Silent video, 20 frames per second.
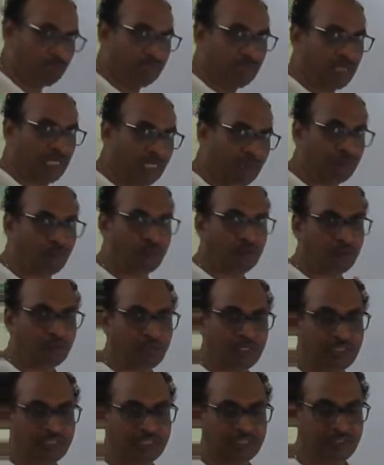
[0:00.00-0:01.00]

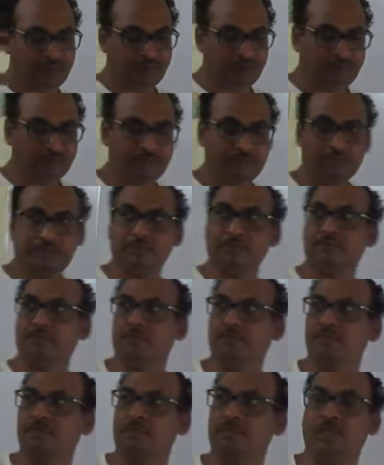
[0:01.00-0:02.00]
information,
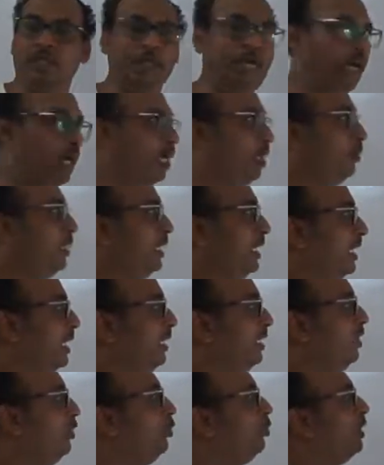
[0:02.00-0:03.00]
I will be
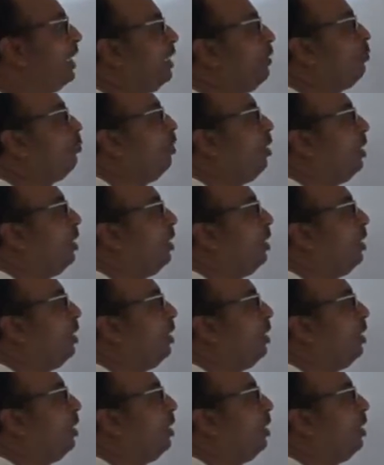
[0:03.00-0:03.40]
telling you that